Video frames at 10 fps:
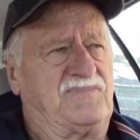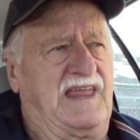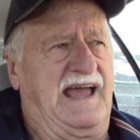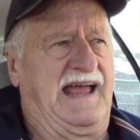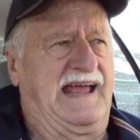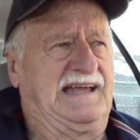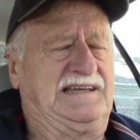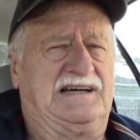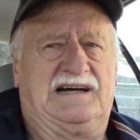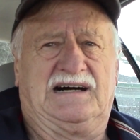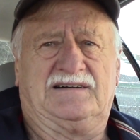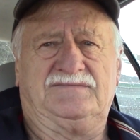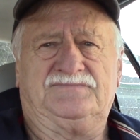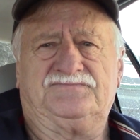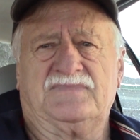and
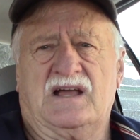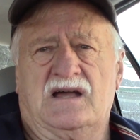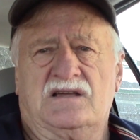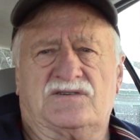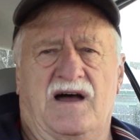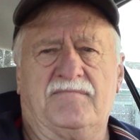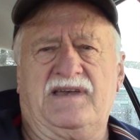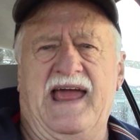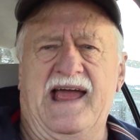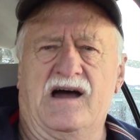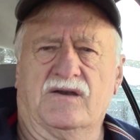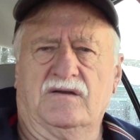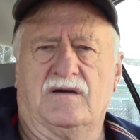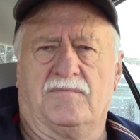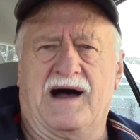so I'm
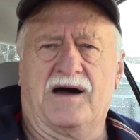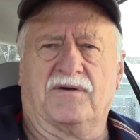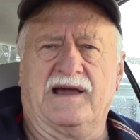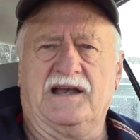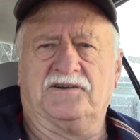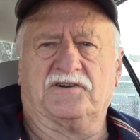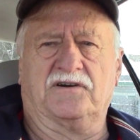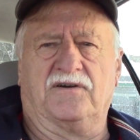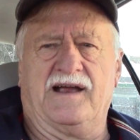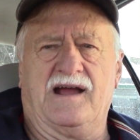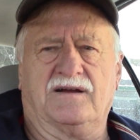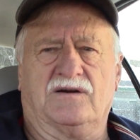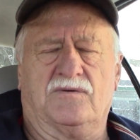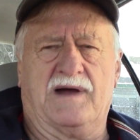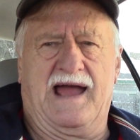down, about ready to turn around and
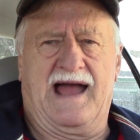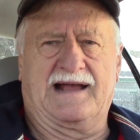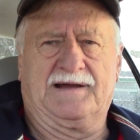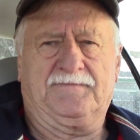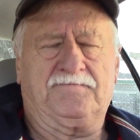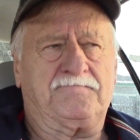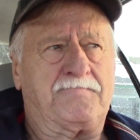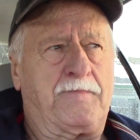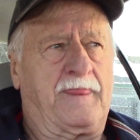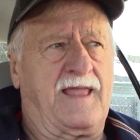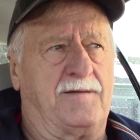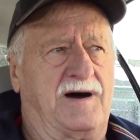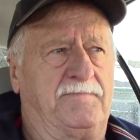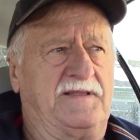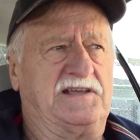go back. I'm
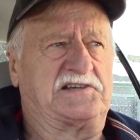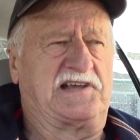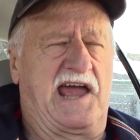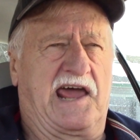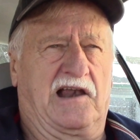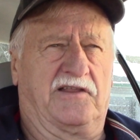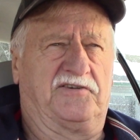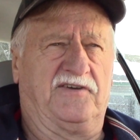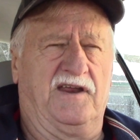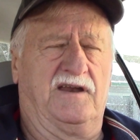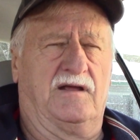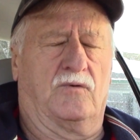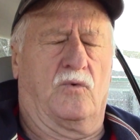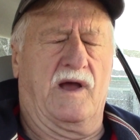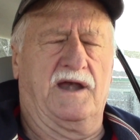up in this saddle. The
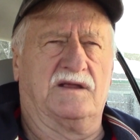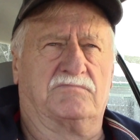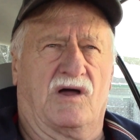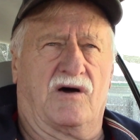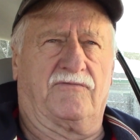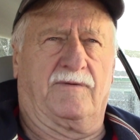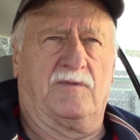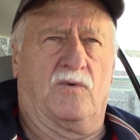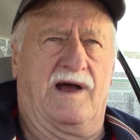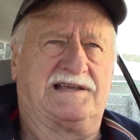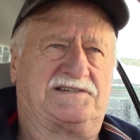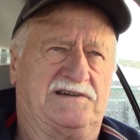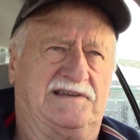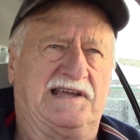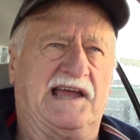wind is blowing from the west
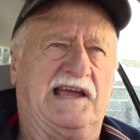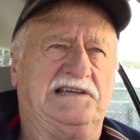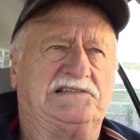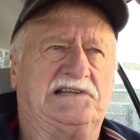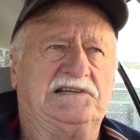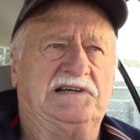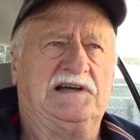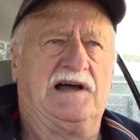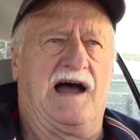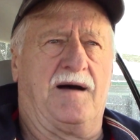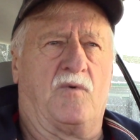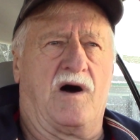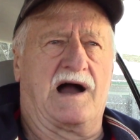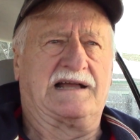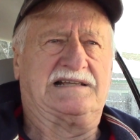to the east. I'm
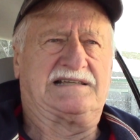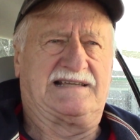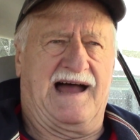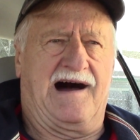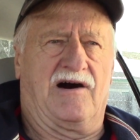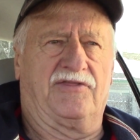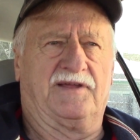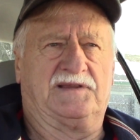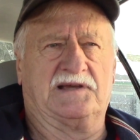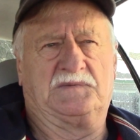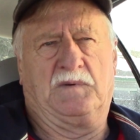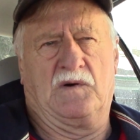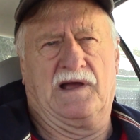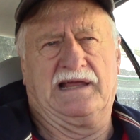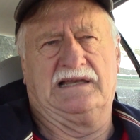walking south at this
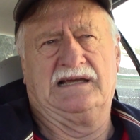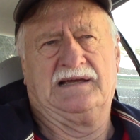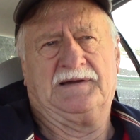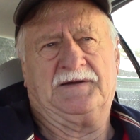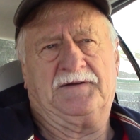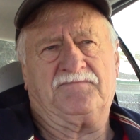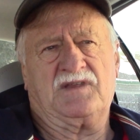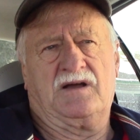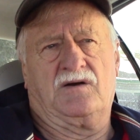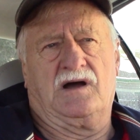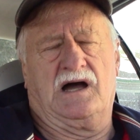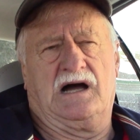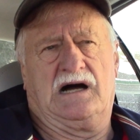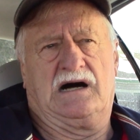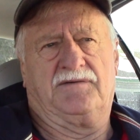point,
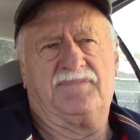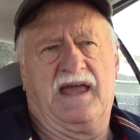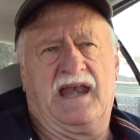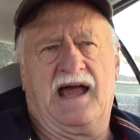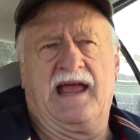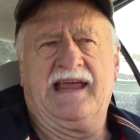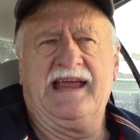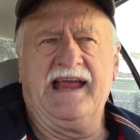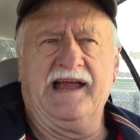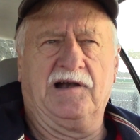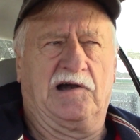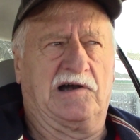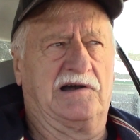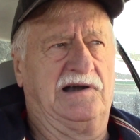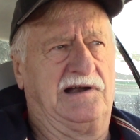and I
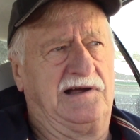hear